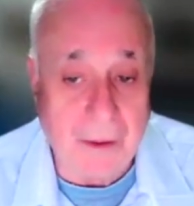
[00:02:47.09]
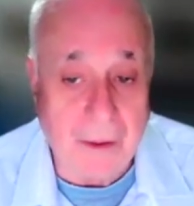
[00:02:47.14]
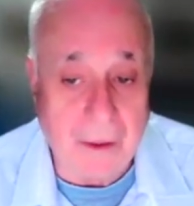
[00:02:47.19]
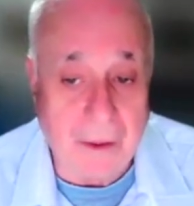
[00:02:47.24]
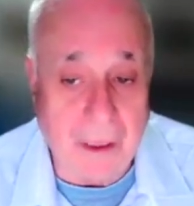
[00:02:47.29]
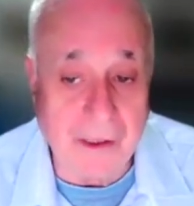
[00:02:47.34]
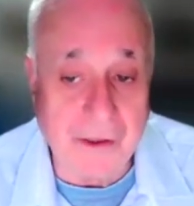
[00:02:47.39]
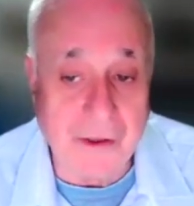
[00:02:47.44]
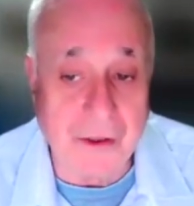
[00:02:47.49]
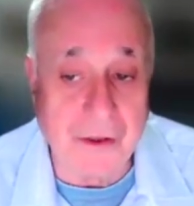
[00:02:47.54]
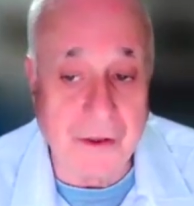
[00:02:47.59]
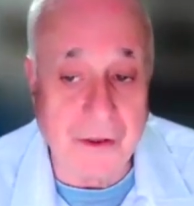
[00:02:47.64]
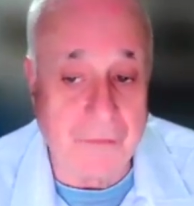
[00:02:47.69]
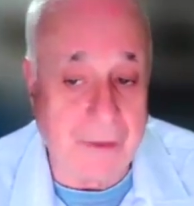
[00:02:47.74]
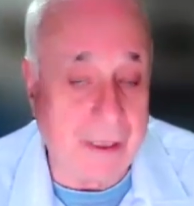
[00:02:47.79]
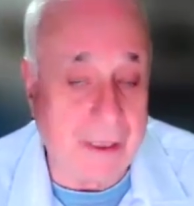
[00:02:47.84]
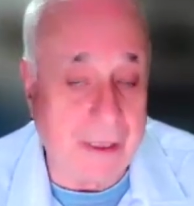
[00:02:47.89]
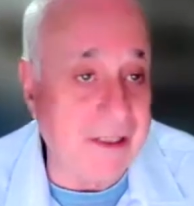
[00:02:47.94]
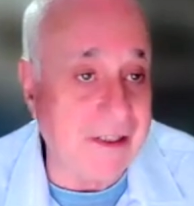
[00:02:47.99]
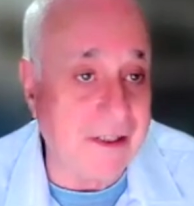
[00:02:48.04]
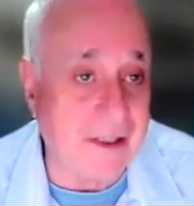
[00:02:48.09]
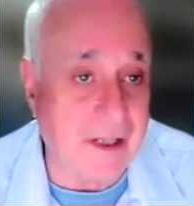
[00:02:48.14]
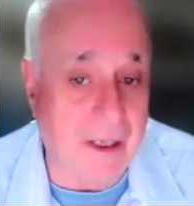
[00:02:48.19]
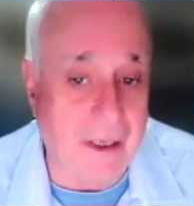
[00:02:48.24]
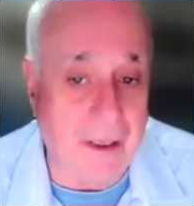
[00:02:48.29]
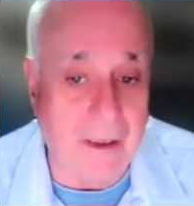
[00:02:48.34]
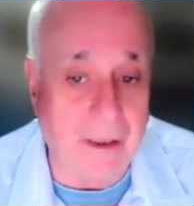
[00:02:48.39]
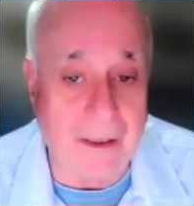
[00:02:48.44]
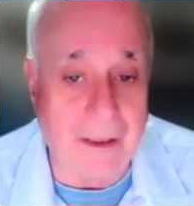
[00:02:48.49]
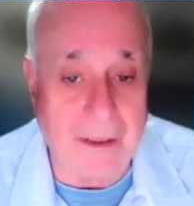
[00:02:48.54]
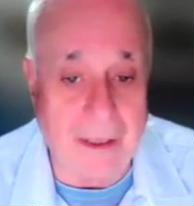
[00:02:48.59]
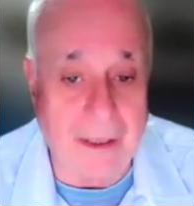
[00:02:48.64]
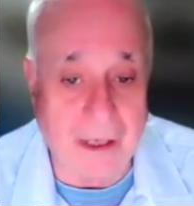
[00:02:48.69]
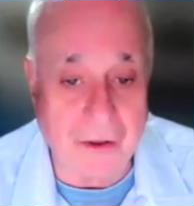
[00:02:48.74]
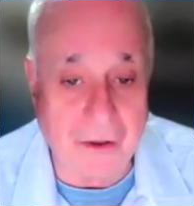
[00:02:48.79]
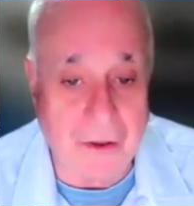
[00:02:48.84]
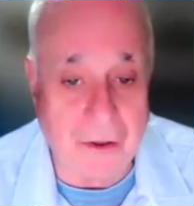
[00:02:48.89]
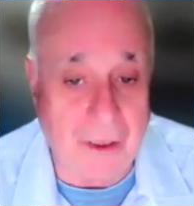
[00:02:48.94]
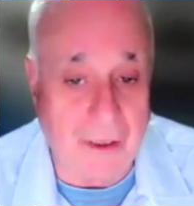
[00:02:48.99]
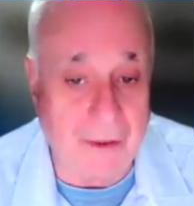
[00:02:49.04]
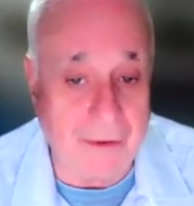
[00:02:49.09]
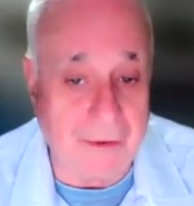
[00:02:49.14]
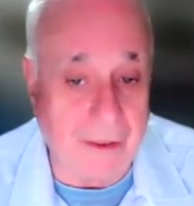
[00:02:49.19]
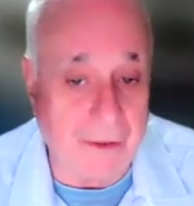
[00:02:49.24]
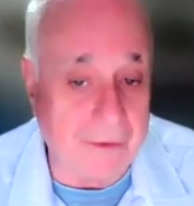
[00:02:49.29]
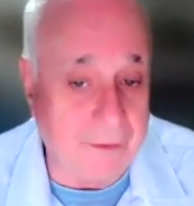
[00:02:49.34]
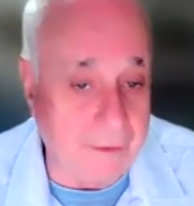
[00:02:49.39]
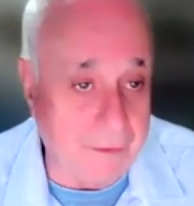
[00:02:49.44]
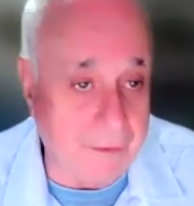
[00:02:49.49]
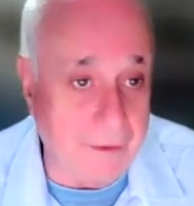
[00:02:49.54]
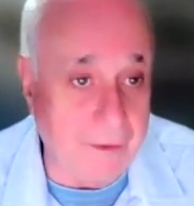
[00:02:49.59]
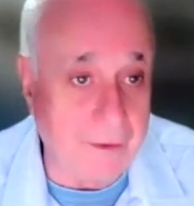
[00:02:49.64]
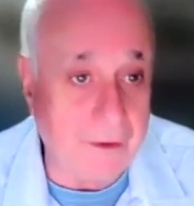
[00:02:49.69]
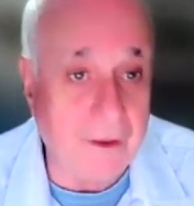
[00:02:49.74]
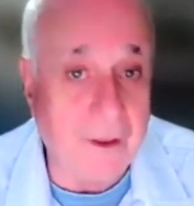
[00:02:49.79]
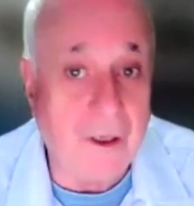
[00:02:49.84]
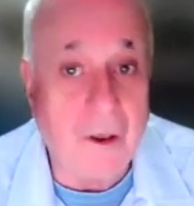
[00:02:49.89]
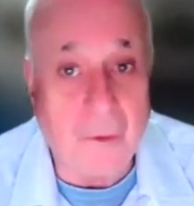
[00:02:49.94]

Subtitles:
Cultures of Exile and National Identity,